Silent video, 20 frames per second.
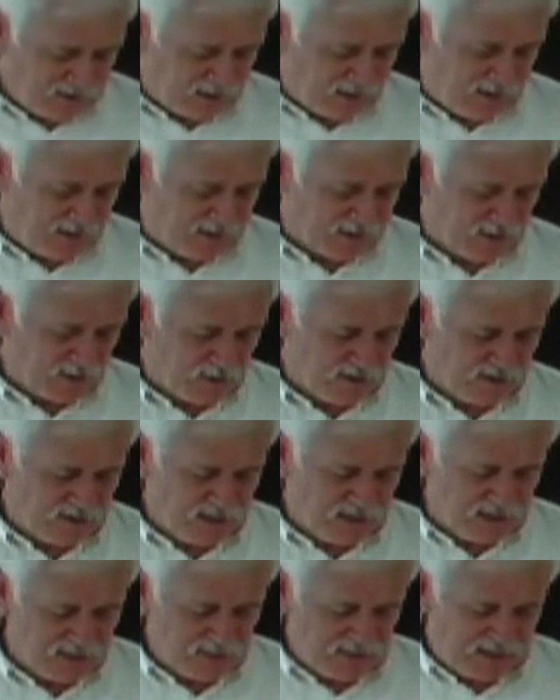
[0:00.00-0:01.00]
of the
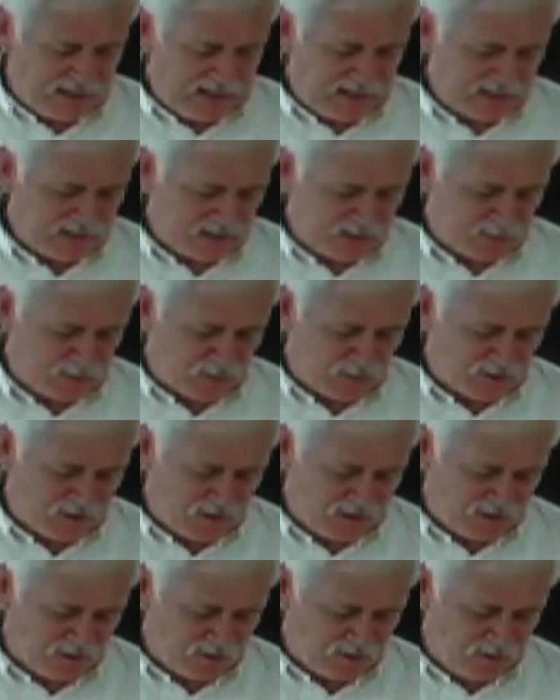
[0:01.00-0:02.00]
Declaratory Judgment Act is
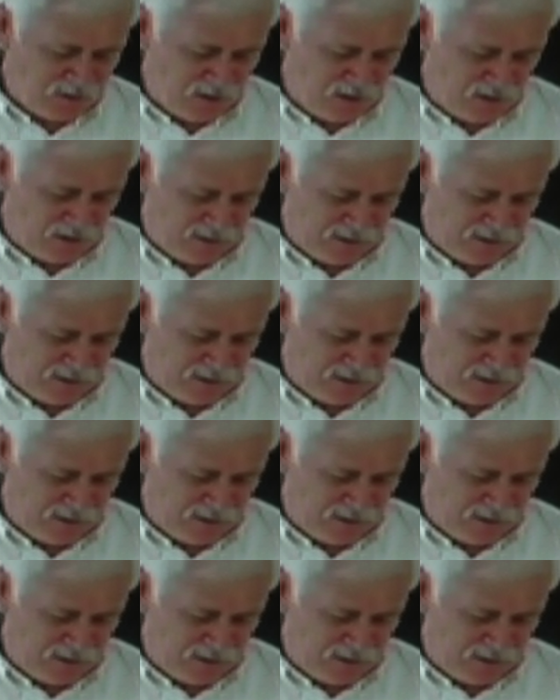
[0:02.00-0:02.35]
procedural